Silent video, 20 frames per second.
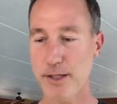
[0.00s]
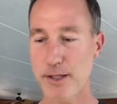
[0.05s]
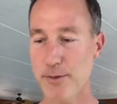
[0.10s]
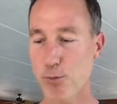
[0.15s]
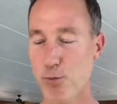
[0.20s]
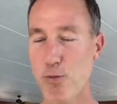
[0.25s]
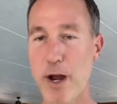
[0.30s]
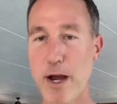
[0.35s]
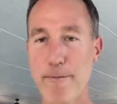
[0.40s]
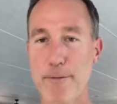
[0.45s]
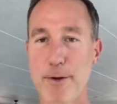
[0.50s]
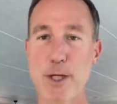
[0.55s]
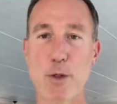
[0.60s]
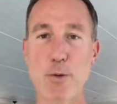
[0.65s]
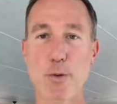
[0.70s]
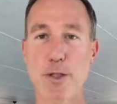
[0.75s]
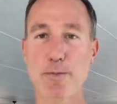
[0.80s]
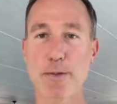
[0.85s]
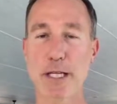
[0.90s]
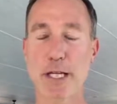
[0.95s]
revenue
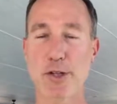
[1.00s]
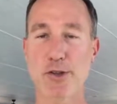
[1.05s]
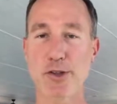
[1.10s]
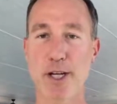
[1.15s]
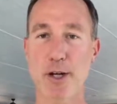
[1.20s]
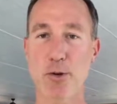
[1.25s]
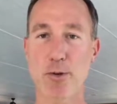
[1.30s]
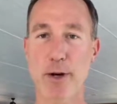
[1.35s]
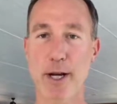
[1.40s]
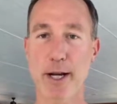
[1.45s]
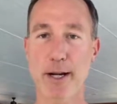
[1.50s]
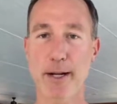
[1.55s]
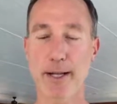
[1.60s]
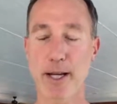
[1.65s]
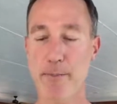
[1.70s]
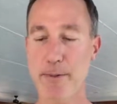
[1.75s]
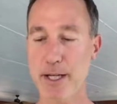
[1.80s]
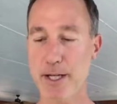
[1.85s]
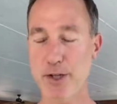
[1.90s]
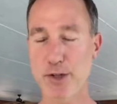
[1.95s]
is being generated,
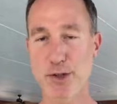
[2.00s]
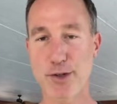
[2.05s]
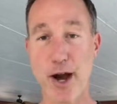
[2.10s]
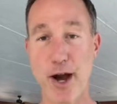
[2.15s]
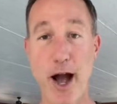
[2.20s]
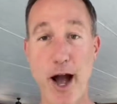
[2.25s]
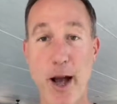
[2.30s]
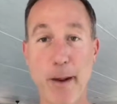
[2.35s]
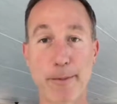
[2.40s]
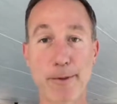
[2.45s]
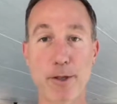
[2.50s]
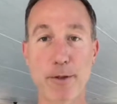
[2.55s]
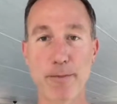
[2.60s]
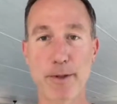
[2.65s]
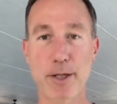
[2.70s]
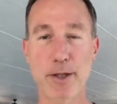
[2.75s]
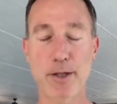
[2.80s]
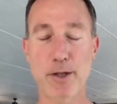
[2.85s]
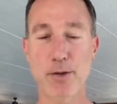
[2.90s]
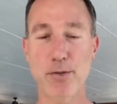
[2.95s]
how many jobs are
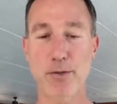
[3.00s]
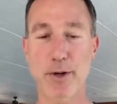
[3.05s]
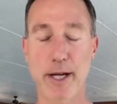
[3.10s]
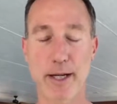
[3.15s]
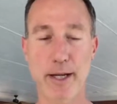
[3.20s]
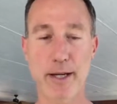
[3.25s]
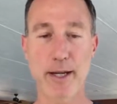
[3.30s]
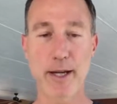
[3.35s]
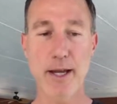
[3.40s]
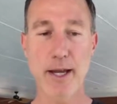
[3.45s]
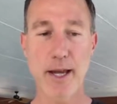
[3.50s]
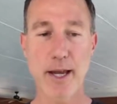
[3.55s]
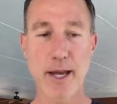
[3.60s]
being created.